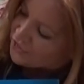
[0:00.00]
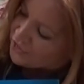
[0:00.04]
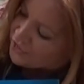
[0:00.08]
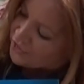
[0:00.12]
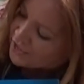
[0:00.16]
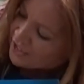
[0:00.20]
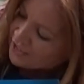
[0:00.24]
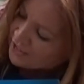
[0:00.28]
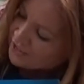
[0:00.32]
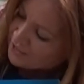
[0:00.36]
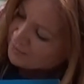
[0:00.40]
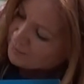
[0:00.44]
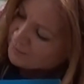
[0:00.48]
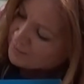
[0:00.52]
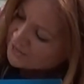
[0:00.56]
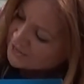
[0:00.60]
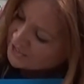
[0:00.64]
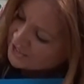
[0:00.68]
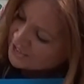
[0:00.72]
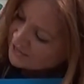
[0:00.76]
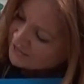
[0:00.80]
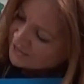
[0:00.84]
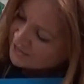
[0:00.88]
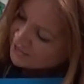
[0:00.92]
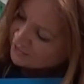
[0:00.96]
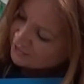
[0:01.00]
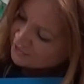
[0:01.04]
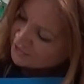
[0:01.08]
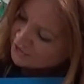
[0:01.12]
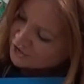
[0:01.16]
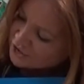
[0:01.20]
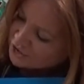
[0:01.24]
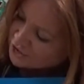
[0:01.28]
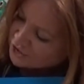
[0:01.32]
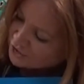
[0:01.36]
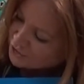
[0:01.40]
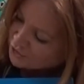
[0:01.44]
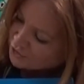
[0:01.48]
the material
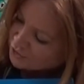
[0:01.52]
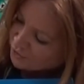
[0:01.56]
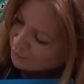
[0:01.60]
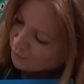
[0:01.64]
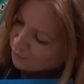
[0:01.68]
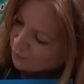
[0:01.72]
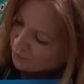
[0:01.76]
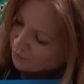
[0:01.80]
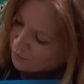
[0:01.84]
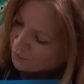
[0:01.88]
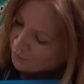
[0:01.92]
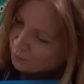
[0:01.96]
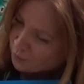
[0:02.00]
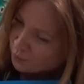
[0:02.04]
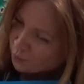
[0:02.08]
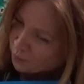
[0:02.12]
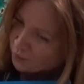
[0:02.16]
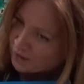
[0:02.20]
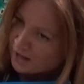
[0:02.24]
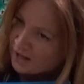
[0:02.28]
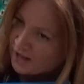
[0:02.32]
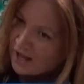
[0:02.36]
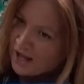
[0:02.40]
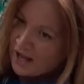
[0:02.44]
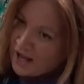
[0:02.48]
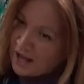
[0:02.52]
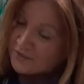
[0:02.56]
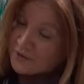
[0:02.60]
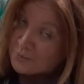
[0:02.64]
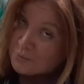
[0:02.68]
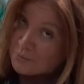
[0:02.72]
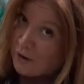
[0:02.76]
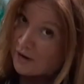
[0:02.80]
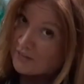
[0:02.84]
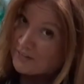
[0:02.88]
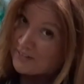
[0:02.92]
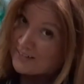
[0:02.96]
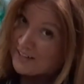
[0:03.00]
to the one on the wall.
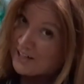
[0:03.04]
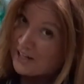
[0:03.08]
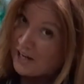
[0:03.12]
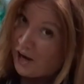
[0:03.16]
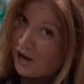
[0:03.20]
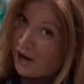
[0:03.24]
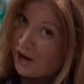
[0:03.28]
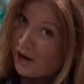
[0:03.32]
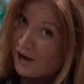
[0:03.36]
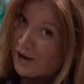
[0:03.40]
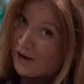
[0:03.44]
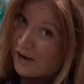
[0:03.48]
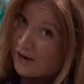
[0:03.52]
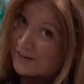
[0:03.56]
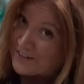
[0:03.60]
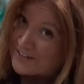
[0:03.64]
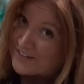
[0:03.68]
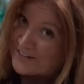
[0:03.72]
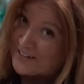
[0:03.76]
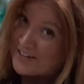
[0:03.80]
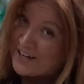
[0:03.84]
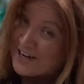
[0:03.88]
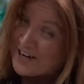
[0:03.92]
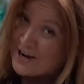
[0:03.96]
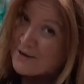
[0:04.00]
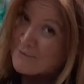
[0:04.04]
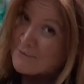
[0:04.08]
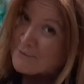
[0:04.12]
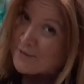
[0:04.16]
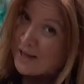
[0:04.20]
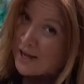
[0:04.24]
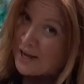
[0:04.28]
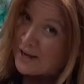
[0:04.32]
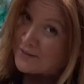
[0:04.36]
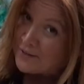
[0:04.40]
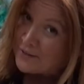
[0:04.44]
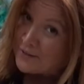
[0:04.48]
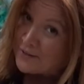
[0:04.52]
Surprisingly hard,
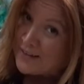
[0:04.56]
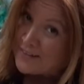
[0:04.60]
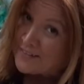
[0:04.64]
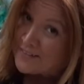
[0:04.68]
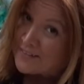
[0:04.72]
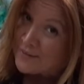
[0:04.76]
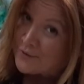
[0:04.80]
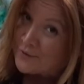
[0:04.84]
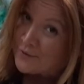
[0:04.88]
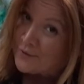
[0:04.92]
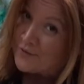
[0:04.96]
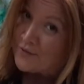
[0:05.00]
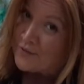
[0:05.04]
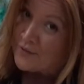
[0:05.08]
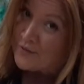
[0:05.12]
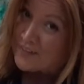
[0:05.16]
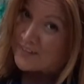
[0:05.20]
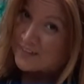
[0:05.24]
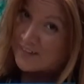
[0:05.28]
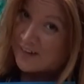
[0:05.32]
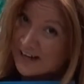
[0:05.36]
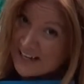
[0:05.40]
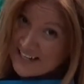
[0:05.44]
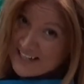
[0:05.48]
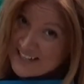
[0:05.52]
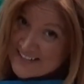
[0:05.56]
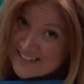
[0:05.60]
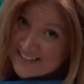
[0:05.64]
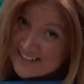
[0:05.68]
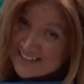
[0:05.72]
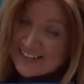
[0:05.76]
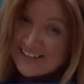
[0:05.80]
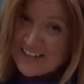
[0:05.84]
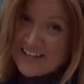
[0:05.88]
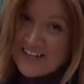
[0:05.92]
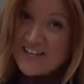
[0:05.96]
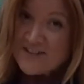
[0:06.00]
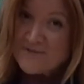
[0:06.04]
without your sense of sight,
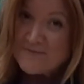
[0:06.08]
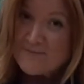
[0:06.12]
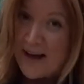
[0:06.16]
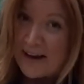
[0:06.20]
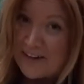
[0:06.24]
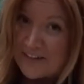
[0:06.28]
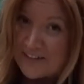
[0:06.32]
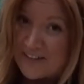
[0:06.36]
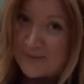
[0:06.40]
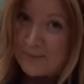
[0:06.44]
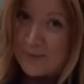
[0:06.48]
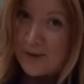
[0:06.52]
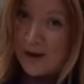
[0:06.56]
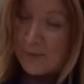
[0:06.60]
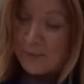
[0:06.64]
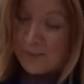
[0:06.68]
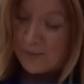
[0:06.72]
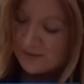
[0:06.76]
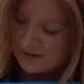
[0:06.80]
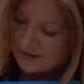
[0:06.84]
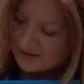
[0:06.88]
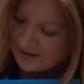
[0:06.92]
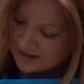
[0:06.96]
to match them up.